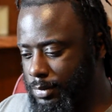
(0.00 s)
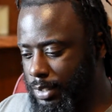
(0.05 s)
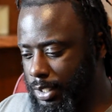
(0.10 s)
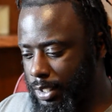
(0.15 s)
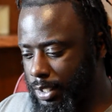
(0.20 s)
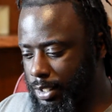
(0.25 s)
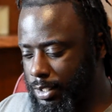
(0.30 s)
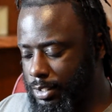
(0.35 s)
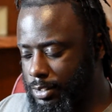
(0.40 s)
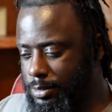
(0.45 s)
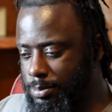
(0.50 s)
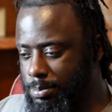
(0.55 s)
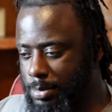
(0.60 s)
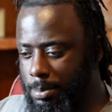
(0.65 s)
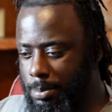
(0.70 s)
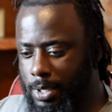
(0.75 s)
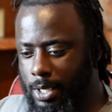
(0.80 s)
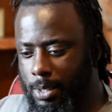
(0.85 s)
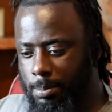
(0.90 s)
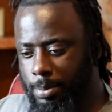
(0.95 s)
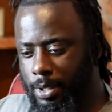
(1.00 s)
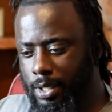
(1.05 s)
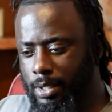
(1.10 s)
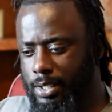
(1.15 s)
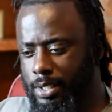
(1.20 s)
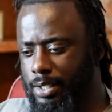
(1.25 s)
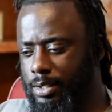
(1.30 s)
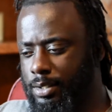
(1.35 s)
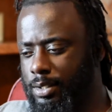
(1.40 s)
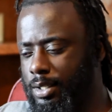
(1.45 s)
is my mom,
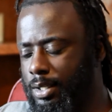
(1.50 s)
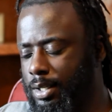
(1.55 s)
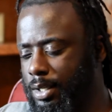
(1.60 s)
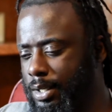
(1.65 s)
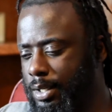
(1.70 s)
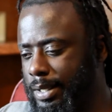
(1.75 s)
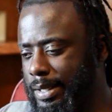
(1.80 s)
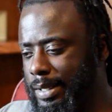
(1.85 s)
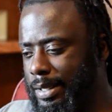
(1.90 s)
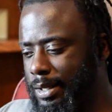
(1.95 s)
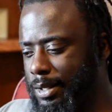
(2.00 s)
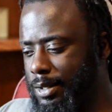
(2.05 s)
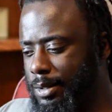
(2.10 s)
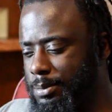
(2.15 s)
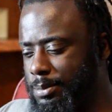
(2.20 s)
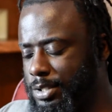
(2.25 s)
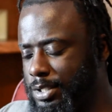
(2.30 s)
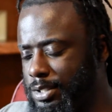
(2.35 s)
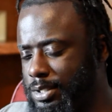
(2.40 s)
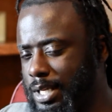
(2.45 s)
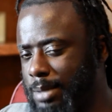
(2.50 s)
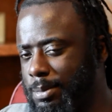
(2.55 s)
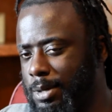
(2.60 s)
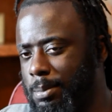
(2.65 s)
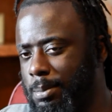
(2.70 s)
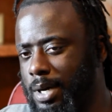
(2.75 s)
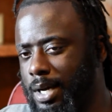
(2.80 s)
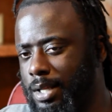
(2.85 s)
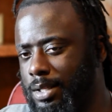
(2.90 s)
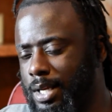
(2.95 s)
Punkin. She's not
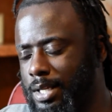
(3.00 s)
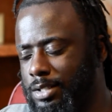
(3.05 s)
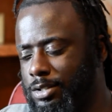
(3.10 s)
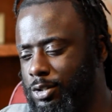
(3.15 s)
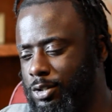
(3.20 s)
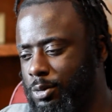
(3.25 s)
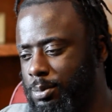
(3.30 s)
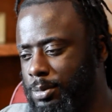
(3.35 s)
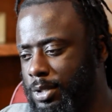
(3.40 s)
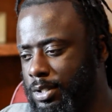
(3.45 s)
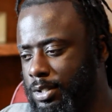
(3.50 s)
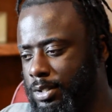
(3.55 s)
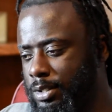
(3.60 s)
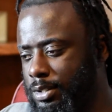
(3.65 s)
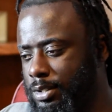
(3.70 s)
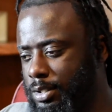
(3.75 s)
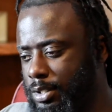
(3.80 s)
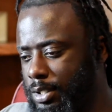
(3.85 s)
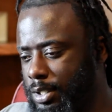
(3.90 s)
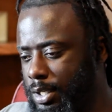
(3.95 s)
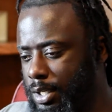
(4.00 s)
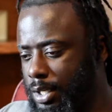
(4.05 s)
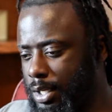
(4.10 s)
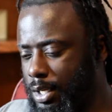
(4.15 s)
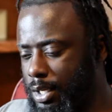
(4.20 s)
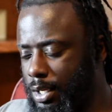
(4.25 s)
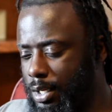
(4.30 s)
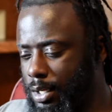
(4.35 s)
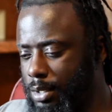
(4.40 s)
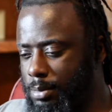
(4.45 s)
my biological mother.
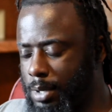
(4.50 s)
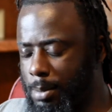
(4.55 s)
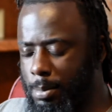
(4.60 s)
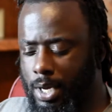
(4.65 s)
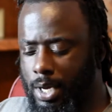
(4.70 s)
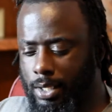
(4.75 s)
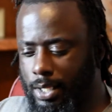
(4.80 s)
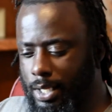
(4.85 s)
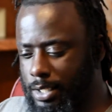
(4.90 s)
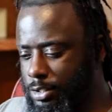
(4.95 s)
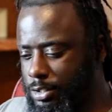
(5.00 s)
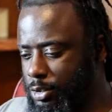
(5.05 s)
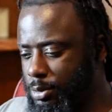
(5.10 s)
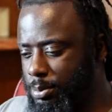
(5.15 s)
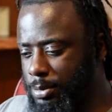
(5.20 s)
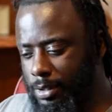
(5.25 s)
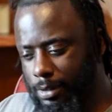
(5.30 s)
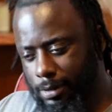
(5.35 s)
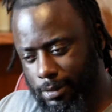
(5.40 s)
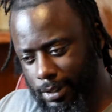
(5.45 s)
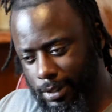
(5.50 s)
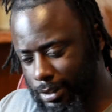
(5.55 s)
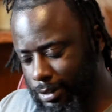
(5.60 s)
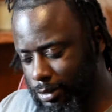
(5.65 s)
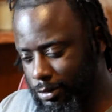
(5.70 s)
My biological mother did